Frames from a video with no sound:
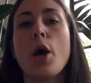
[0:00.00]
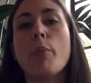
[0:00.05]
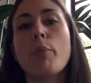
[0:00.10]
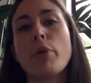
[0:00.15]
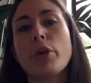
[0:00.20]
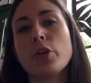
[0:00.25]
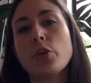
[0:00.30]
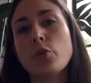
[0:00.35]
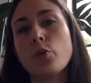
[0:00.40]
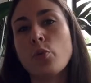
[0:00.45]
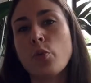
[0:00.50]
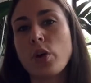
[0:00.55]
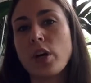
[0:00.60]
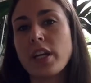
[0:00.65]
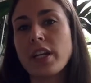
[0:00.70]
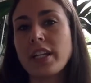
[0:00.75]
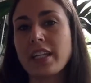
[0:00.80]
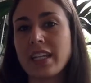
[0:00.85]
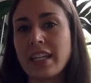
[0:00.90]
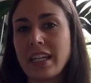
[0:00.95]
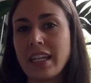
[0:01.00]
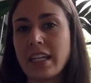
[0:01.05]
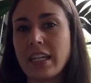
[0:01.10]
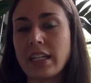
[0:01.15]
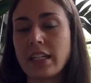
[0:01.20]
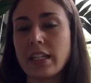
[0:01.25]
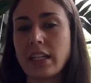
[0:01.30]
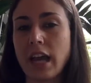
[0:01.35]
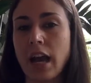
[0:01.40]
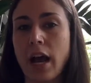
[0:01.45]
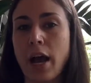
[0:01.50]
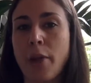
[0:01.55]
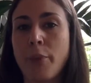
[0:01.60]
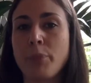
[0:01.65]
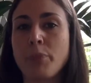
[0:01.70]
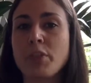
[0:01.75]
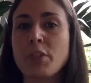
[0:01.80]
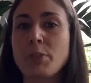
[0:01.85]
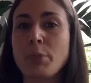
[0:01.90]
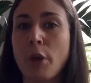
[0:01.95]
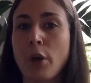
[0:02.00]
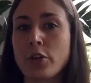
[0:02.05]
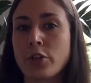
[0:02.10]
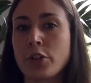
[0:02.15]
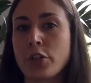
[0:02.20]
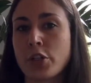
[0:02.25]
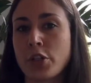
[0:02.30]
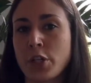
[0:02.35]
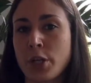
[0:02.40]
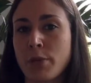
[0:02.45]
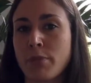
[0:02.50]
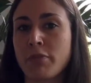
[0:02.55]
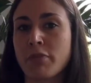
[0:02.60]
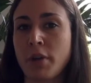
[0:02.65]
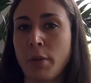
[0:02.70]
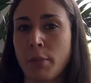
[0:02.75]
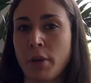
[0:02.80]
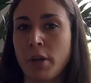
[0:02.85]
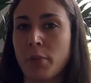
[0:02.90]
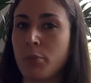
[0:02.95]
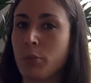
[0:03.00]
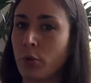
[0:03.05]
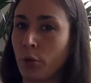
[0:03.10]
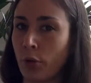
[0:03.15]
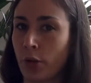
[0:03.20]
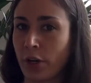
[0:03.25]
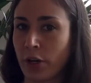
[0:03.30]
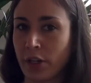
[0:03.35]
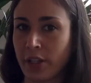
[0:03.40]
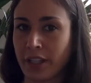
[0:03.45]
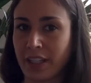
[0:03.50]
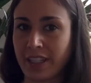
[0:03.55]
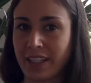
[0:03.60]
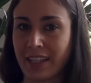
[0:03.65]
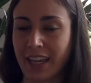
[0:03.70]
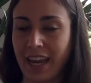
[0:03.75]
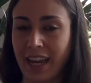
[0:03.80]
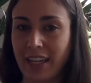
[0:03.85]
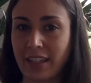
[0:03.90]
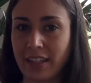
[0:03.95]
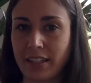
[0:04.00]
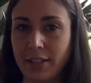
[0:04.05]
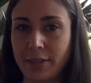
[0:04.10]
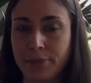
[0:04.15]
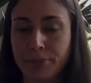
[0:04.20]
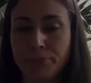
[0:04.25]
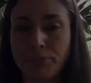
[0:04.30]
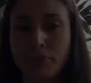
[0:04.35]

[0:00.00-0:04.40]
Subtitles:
but you would need sponsorship from an employer in this case.